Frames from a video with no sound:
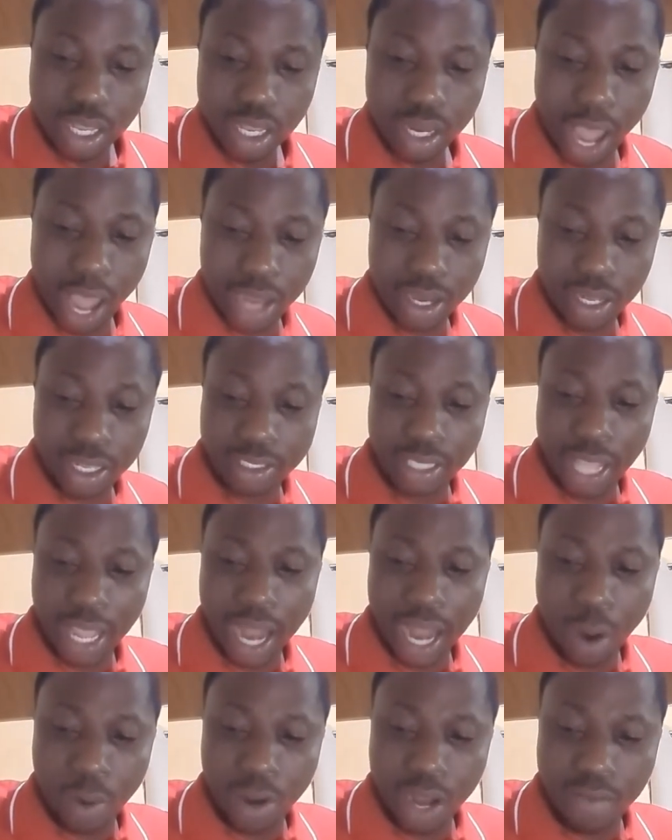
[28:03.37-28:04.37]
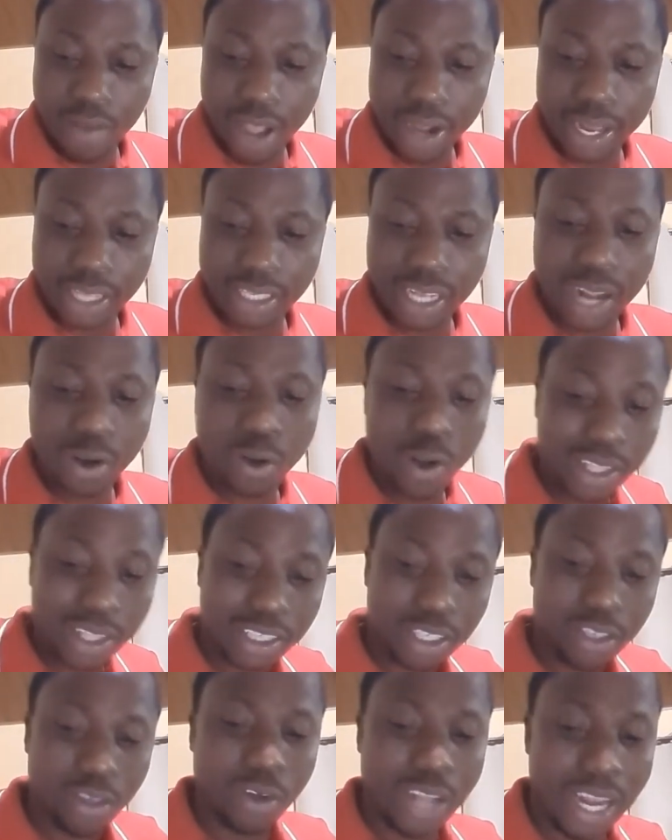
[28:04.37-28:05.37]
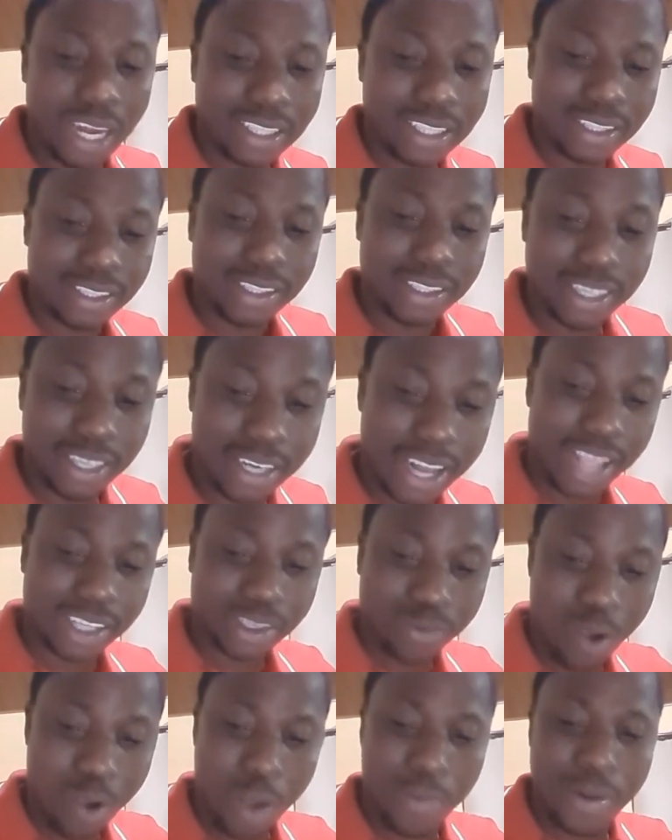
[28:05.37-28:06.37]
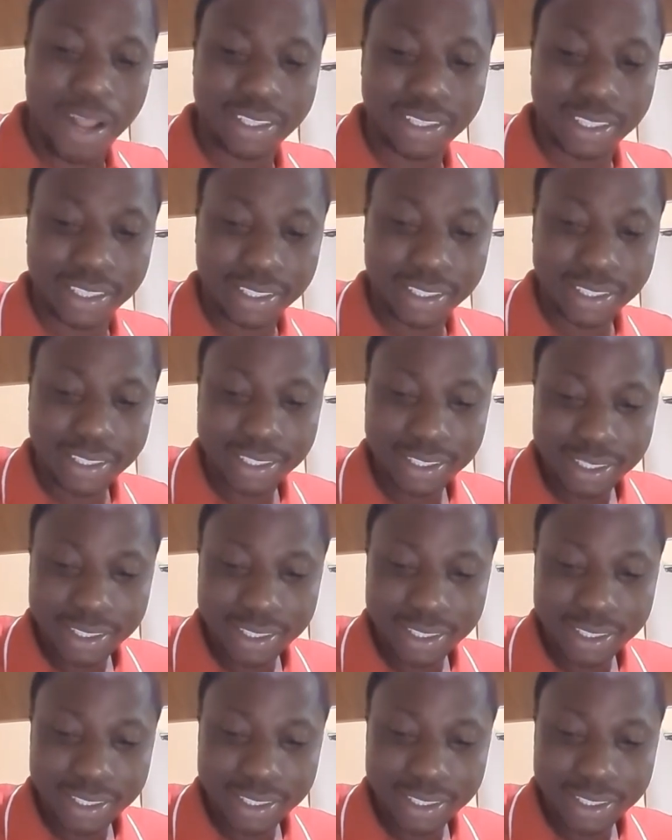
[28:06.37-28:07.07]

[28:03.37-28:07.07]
Then he said, I will never curse the land. Continue a little. There's more blessings.